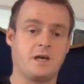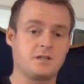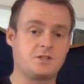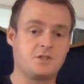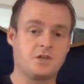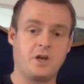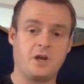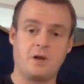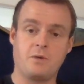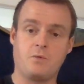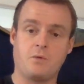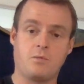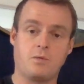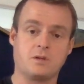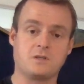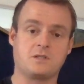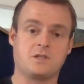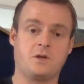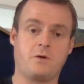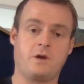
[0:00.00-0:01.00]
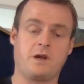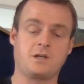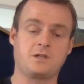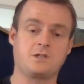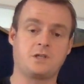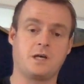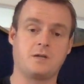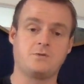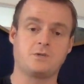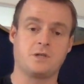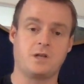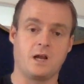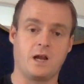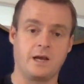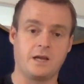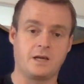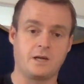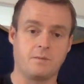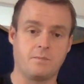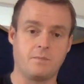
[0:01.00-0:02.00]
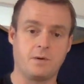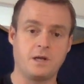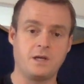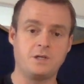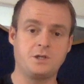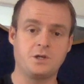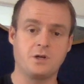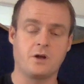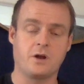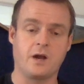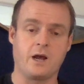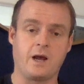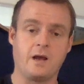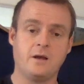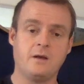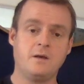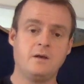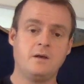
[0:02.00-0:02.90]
I certainly wouldn't want to do an exchange with delayed completion on it